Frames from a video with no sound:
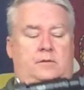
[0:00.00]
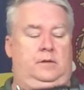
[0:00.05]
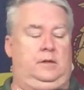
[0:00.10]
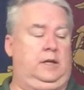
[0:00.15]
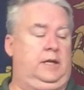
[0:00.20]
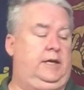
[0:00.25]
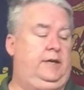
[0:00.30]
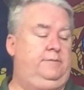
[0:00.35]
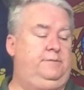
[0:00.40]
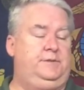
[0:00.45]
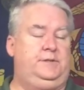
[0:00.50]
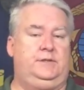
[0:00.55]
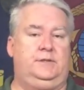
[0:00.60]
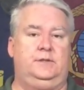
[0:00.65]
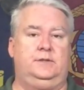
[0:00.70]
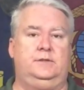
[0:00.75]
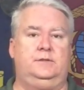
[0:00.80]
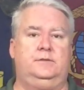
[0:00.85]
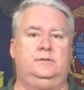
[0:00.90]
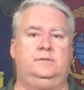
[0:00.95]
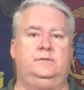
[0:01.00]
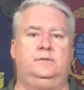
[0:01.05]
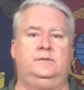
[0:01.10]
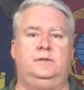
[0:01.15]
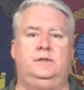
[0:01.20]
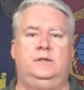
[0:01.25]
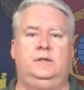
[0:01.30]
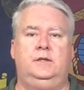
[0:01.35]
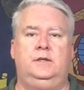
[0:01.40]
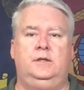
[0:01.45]
gloves.
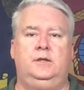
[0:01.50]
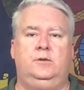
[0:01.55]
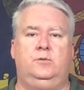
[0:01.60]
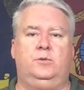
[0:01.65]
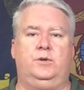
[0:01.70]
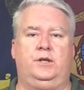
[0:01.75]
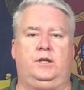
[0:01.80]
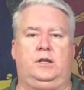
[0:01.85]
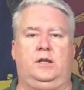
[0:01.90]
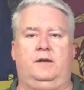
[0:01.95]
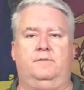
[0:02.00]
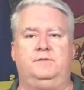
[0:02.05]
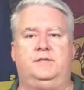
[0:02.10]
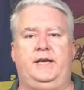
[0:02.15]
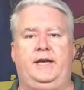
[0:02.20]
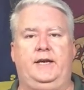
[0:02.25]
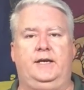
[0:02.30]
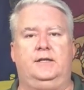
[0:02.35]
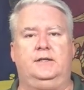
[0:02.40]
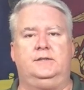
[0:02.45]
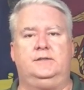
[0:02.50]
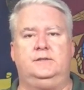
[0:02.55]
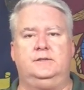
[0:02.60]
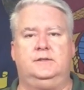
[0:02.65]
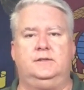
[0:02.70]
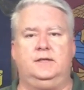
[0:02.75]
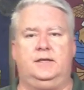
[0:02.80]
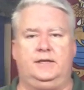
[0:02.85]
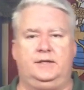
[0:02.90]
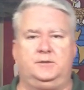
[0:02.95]
With gloves hands,
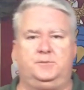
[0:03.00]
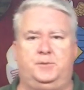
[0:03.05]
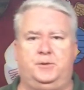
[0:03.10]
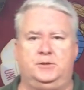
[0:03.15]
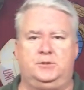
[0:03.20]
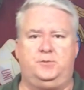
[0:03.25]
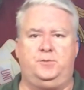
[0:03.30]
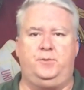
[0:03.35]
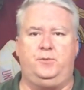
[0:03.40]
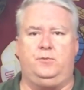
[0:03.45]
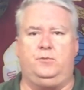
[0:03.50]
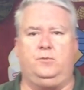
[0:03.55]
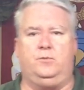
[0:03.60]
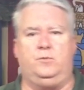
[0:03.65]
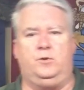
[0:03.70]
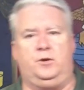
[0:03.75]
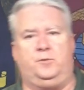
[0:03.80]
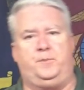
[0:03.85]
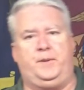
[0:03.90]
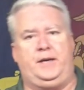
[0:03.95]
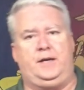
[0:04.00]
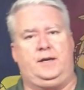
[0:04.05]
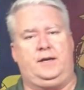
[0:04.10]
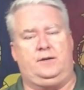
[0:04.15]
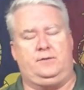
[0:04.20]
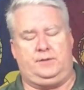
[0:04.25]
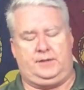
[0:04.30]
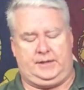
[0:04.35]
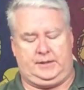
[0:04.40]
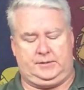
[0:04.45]
it's supposed to work better. I
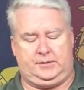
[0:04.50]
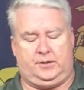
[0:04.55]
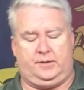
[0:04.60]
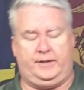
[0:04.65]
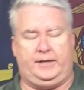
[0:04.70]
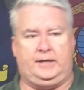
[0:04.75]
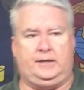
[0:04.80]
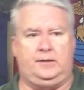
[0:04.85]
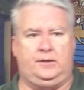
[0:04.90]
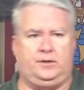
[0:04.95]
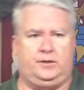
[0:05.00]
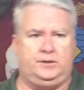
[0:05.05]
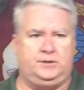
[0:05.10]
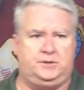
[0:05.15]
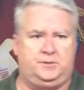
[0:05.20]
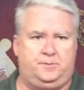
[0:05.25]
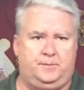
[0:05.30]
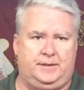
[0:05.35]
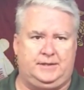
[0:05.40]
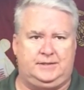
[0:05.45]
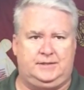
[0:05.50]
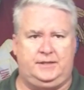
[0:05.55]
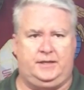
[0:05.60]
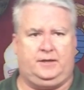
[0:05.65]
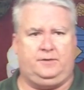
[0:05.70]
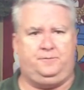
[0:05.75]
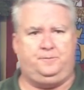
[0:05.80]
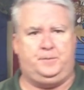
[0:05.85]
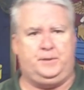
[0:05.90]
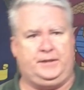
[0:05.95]
don't think it's all that enlarged
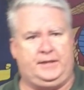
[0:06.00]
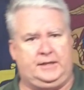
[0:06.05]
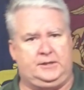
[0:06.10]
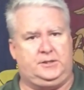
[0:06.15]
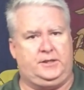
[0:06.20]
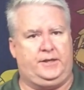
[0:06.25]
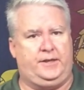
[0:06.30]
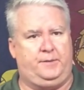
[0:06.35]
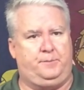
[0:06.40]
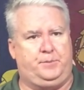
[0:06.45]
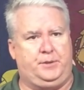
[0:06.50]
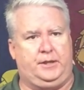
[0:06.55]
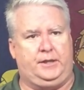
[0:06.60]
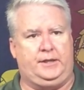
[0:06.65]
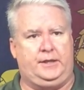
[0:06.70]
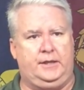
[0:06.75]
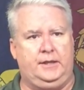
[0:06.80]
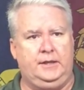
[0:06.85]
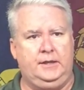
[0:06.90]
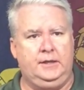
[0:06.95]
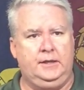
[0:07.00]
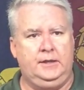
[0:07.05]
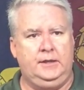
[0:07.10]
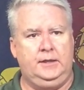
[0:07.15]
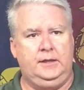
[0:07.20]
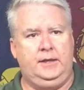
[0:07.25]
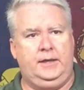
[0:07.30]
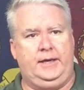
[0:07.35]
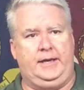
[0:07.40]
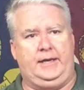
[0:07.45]
myself, but that's how they bill it.
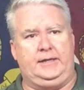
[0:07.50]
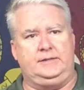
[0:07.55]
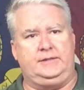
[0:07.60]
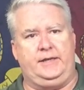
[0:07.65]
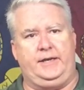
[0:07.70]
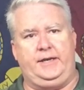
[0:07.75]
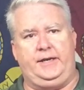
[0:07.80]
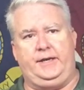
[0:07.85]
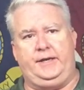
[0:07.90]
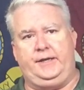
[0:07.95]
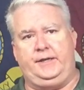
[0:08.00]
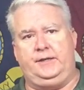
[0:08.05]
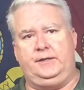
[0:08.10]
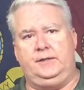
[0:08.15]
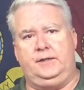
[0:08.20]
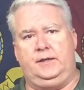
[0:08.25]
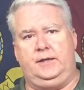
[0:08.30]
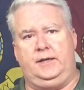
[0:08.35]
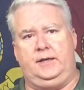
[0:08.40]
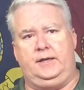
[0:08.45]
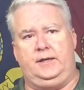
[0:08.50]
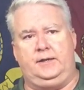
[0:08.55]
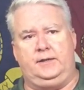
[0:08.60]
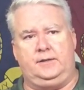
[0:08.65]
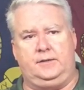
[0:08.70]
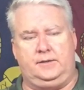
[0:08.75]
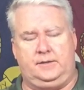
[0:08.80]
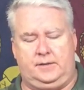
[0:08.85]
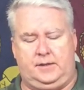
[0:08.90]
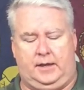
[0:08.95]
Has a
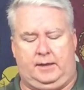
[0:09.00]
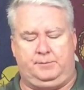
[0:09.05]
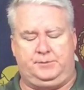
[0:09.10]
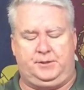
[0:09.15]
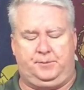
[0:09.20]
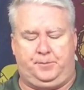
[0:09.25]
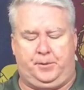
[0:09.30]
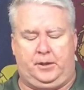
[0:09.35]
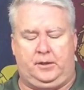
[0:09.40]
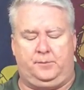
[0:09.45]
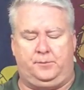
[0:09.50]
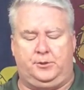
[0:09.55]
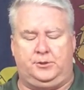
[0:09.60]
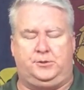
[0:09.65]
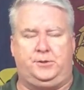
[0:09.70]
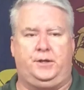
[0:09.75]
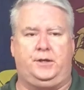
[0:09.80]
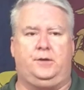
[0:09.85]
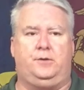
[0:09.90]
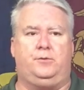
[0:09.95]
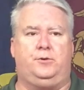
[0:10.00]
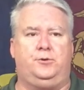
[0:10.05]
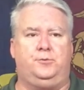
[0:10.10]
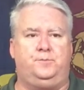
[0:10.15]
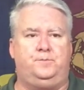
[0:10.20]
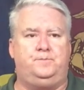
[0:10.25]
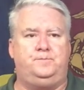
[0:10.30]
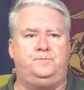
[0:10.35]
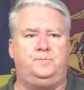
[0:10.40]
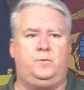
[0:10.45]
composite polymer trigger
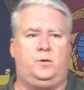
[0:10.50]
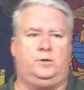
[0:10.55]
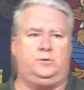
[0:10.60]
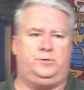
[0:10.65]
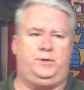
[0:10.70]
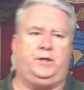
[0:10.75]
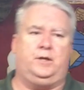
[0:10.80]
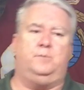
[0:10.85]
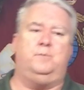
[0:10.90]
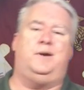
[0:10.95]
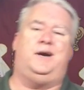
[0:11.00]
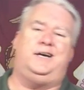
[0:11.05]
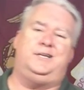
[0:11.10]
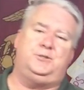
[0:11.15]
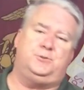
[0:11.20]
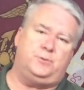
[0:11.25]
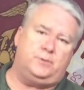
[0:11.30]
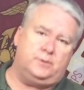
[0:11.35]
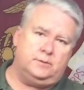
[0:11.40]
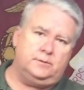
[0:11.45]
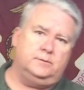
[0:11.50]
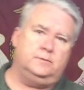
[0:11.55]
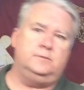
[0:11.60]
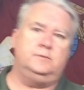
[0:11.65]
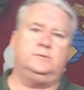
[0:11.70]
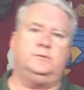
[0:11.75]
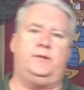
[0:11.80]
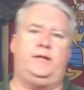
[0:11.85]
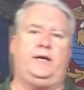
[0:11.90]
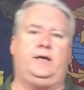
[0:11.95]
group, or trigger module.
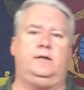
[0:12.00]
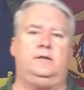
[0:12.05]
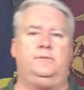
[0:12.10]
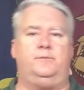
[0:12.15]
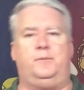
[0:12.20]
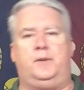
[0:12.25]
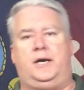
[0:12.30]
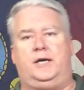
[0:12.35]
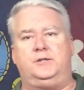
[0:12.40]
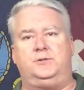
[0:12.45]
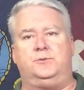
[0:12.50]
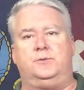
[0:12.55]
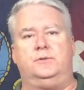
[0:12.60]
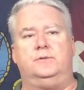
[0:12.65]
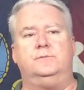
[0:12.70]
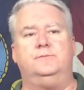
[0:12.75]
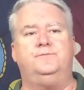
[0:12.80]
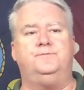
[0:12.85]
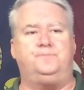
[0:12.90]
They call it module.